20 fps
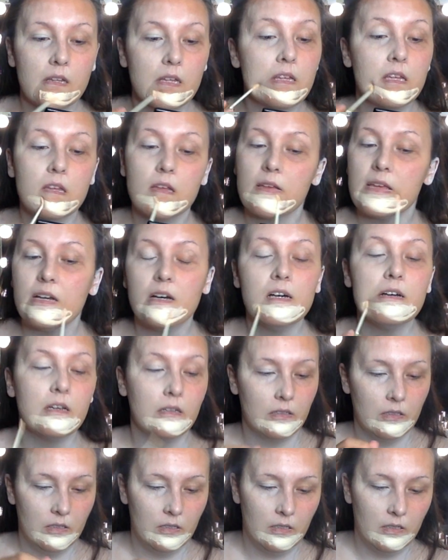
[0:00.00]
because I
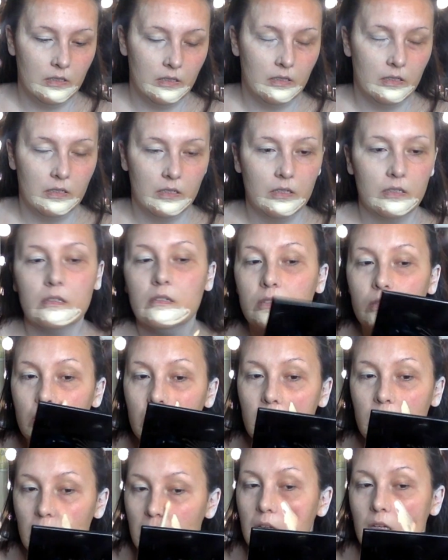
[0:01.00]
thought that would probably
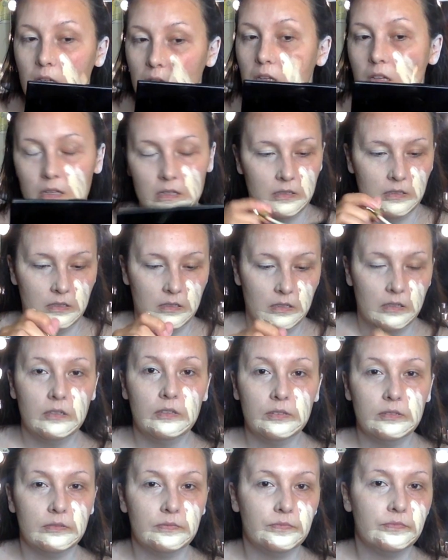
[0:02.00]
be the palest thing
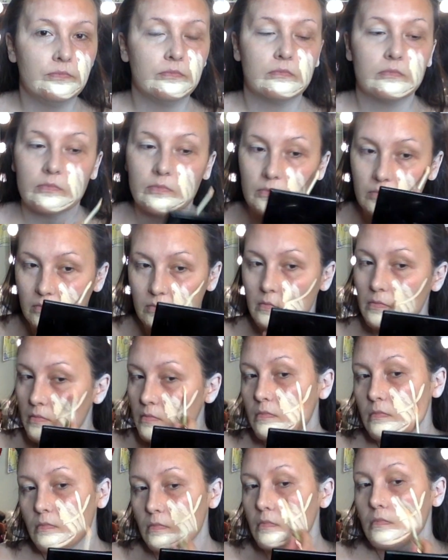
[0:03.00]
I could use
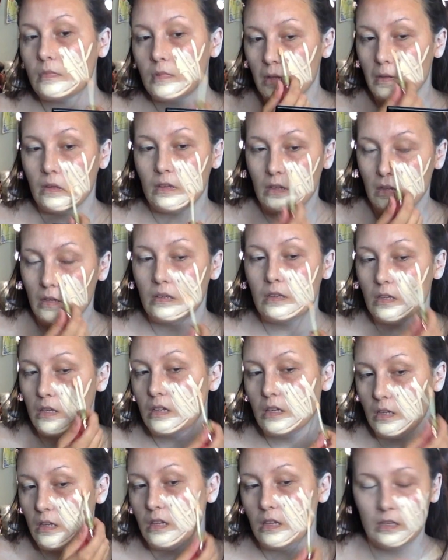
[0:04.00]
since the
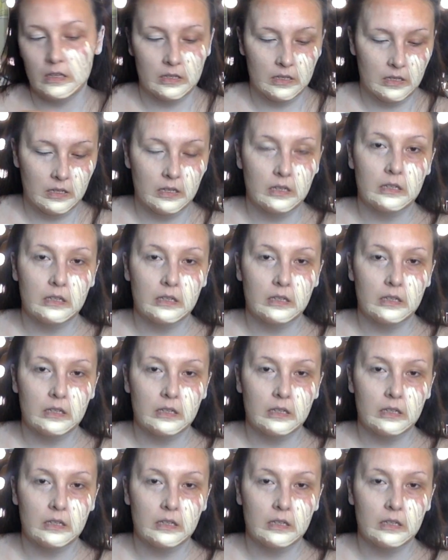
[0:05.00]
Mayron paint was